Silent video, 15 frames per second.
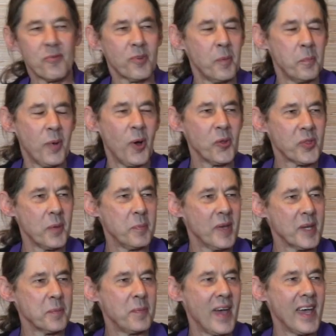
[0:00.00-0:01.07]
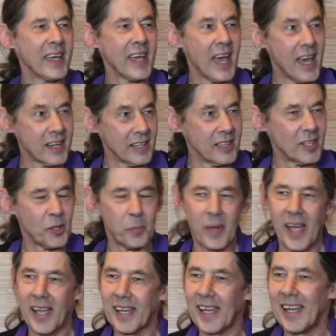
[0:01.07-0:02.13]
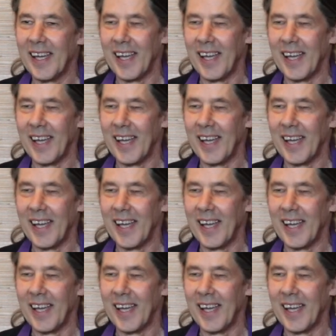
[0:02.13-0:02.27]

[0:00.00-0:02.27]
from both a Big Bang and a Little Bang.